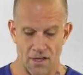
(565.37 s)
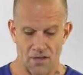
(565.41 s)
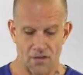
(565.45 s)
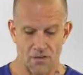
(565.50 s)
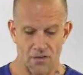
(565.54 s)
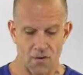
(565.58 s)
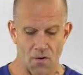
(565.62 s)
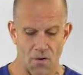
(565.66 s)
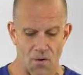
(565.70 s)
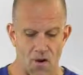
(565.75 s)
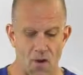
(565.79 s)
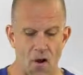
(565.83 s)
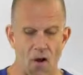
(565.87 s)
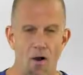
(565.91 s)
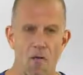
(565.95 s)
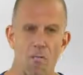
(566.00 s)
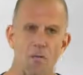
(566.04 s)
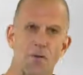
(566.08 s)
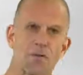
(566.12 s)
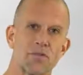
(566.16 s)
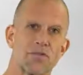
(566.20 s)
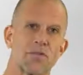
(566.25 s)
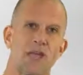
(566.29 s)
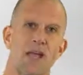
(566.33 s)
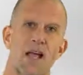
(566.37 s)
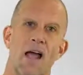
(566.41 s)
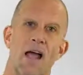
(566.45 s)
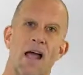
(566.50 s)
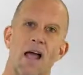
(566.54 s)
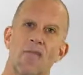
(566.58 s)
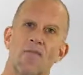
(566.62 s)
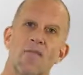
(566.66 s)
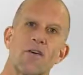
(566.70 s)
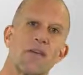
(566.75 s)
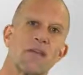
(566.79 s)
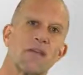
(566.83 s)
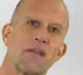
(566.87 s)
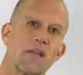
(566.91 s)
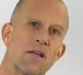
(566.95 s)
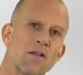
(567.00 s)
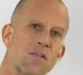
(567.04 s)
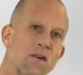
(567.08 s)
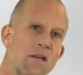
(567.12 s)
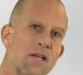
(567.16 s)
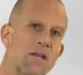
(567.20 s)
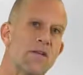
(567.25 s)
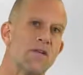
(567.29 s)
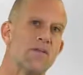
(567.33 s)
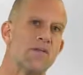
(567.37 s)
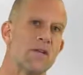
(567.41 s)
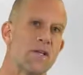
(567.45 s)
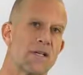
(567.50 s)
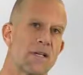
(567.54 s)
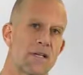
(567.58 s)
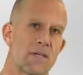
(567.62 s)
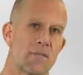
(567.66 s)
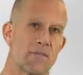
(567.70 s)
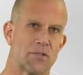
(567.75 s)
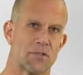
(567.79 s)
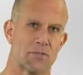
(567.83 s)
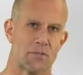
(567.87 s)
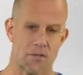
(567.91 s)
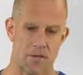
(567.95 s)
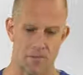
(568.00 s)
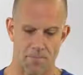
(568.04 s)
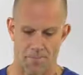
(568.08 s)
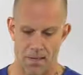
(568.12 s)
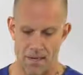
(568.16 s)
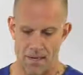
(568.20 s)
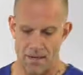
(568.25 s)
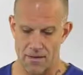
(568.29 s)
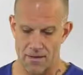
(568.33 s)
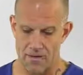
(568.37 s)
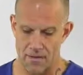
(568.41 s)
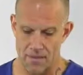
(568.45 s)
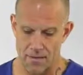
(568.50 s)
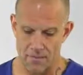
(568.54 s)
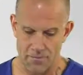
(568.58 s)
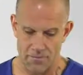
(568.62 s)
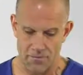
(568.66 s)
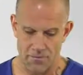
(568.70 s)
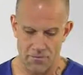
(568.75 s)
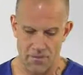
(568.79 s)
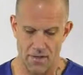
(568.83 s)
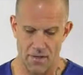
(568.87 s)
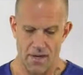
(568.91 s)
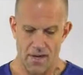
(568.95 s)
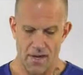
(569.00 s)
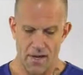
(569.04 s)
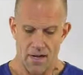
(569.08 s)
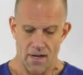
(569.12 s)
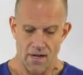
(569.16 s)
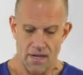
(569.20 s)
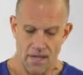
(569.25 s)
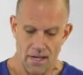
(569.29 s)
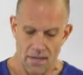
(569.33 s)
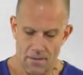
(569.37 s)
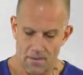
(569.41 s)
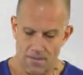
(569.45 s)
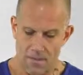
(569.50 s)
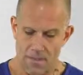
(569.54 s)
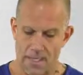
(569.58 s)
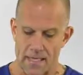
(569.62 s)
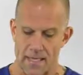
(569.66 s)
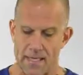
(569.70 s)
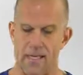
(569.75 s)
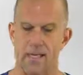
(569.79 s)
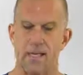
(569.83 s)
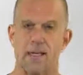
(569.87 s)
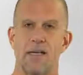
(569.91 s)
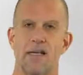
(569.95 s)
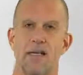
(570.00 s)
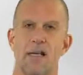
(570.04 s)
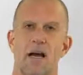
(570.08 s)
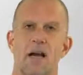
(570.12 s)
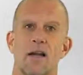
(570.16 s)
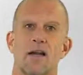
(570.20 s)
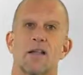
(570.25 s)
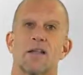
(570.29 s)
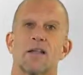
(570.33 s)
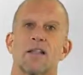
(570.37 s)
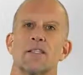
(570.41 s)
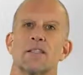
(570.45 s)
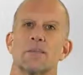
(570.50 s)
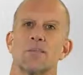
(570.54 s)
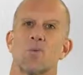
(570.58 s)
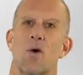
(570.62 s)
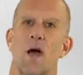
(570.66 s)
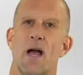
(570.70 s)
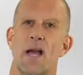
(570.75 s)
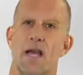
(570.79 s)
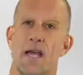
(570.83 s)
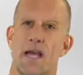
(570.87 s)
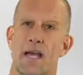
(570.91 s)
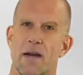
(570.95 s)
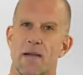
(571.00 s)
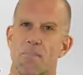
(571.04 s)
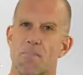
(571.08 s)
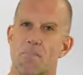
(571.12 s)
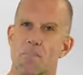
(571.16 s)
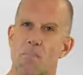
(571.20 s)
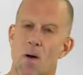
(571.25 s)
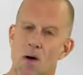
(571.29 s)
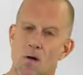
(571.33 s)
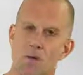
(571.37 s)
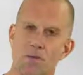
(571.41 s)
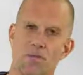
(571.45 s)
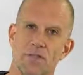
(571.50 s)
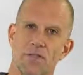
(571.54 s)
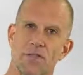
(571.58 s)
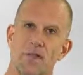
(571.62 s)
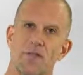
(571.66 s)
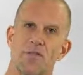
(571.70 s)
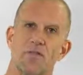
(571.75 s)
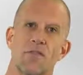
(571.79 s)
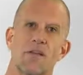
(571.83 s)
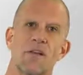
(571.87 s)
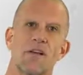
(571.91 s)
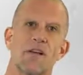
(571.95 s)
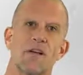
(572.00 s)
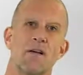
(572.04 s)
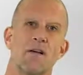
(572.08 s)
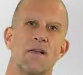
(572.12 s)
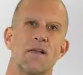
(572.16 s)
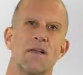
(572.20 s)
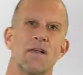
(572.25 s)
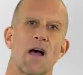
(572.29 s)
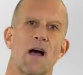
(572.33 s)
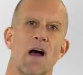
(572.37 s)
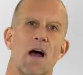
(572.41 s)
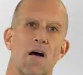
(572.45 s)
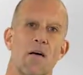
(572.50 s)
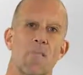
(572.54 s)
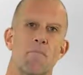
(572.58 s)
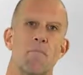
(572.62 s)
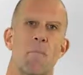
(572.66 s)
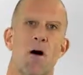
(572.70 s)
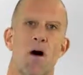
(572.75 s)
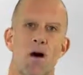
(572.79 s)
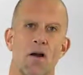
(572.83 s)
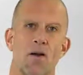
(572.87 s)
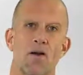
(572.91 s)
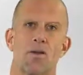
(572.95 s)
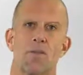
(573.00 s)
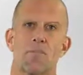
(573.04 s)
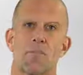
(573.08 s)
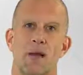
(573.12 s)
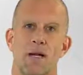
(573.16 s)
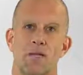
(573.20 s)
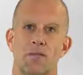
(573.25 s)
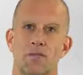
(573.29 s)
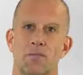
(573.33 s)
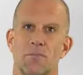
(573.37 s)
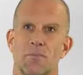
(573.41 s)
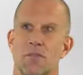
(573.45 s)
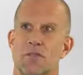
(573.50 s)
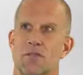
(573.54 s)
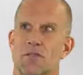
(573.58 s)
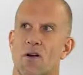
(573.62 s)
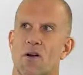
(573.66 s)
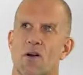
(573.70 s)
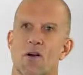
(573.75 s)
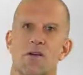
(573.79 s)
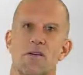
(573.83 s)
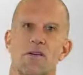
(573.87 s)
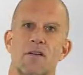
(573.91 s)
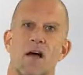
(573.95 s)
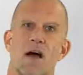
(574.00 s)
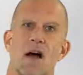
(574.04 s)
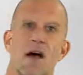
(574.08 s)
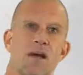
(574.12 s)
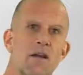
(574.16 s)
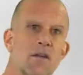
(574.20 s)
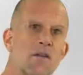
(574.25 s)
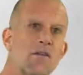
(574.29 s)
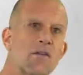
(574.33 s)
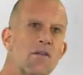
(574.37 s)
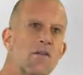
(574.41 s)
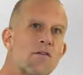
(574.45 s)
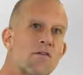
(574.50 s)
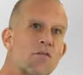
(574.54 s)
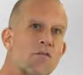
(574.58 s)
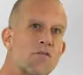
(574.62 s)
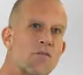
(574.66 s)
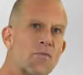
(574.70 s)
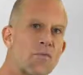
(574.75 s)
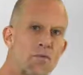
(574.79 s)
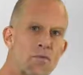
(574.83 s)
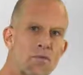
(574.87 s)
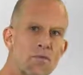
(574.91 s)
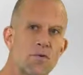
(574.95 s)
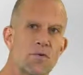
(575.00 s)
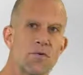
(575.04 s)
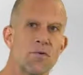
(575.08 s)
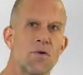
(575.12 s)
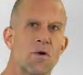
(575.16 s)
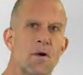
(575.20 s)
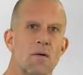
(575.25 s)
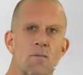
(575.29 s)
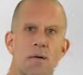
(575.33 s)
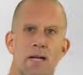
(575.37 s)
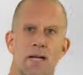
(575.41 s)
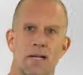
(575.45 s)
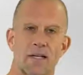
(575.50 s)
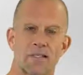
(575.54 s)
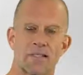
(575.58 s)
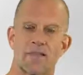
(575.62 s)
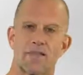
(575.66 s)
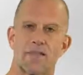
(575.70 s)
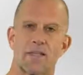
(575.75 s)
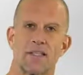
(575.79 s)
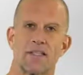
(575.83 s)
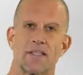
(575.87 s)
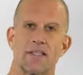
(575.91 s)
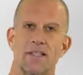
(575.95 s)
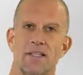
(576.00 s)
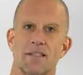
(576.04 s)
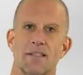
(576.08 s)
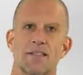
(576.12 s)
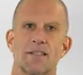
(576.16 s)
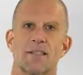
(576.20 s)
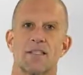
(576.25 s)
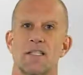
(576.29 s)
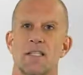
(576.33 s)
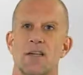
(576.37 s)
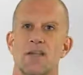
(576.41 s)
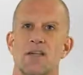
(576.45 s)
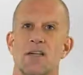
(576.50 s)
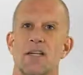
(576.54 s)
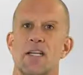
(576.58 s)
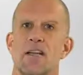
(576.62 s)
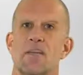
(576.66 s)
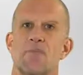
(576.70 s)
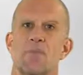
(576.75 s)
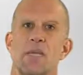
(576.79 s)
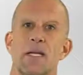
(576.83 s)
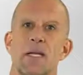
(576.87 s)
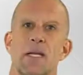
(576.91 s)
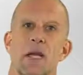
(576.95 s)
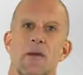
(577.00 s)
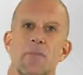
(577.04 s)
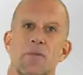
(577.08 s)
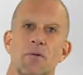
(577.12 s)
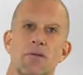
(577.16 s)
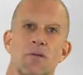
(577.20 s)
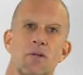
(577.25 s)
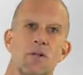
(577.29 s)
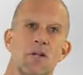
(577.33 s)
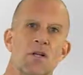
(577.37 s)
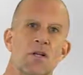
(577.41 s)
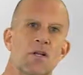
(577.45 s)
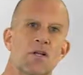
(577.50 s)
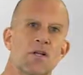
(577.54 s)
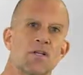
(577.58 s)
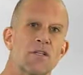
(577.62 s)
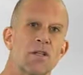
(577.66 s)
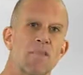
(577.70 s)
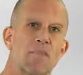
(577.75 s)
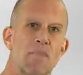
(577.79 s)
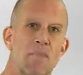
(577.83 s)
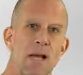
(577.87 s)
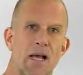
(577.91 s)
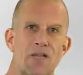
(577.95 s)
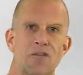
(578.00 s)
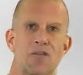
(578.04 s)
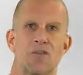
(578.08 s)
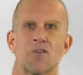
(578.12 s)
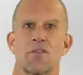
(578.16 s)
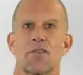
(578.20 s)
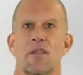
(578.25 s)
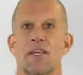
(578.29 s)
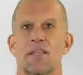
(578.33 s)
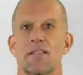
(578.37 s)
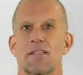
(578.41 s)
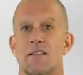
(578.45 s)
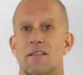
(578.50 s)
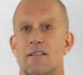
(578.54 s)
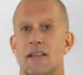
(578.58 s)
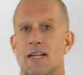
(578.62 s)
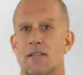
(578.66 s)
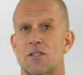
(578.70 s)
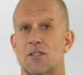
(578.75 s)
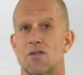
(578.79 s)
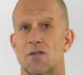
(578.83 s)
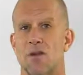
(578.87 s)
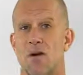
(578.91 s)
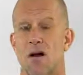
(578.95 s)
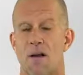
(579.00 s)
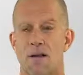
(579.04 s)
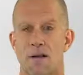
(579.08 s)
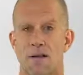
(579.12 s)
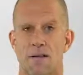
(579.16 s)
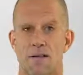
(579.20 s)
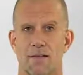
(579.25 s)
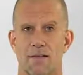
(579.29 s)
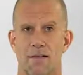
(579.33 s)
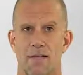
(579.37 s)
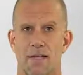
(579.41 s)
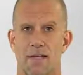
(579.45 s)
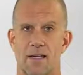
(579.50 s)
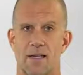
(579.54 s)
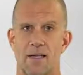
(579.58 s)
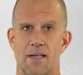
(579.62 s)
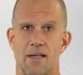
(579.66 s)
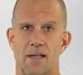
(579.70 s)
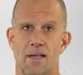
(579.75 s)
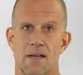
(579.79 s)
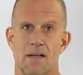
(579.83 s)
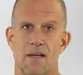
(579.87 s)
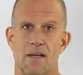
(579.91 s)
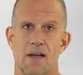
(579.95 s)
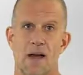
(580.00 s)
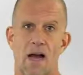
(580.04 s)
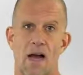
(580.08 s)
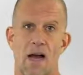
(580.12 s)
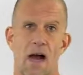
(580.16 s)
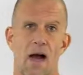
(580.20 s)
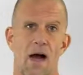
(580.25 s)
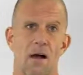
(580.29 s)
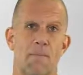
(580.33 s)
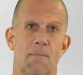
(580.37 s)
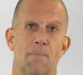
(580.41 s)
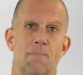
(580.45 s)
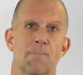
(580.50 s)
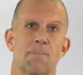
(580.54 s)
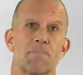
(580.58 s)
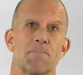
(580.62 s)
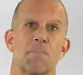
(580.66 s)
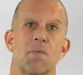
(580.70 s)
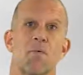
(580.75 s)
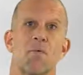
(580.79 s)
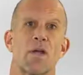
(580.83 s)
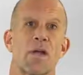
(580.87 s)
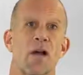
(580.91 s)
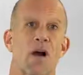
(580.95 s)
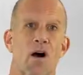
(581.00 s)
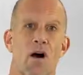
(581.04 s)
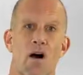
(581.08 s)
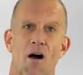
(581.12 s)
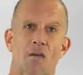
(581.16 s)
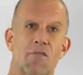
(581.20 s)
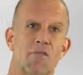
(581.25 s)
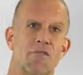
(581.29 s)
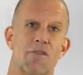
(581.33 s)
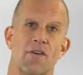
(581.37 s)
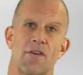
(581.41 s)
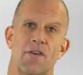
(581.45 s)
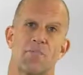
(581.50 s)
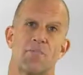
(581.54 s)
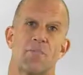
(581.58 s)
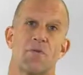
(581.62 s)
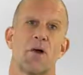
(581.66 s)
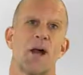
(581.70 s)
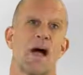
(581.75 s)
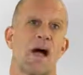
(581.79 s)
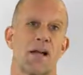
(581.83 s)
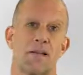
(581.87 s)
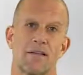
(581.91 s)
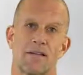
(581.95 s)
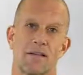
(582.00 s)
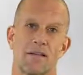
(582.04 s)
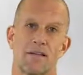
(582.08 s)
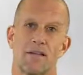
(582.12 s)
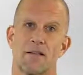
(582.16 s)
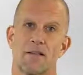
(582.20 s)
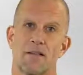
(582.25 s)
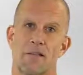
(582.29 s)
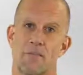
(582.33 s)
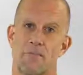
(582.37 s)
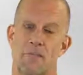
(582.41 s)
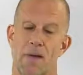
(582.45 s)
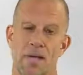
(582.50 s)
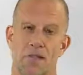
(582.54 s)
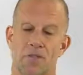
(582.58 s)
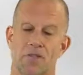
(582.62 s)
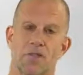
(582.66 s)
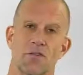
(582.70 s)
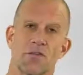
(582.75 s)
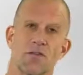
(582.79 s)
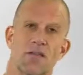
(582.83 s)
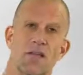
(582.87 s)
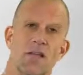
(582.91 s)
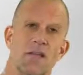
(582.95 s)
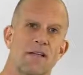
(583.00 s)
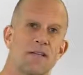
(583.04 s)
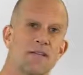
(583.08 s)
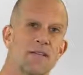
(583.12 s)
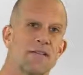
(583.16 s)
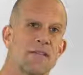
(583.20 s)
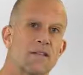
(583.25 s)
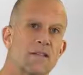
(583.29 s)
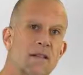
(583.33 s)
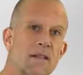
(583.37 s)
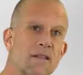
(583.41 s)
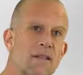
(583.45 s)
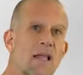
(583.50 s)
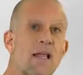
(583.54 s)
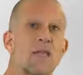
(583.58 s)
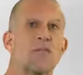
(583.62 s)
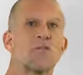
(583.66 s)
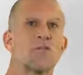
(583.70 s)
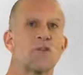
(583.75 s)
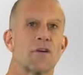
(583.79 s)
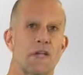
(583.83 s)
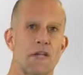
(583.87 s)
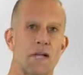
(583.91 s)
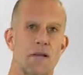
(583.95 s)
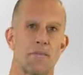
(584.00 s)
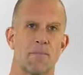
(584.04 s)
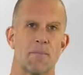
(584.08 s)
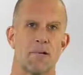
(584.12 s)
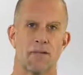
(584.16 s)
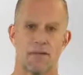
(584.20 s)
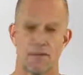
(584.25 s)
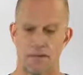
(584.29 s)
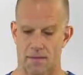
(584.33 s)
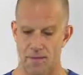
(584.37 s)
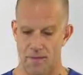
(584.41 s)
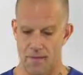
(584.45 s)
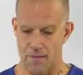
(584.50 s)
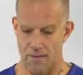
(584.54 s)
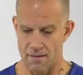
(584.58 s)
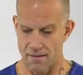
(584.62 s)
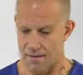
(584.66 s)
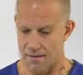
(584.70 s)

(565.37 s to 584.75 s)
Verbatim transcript: So almost everything we do in chemistry and biochemistry can be done in this way. And most of uh, modern measurements are done through, because of the sensitivity of being able to measure things electronically, um, we often practically measure things electrochemically.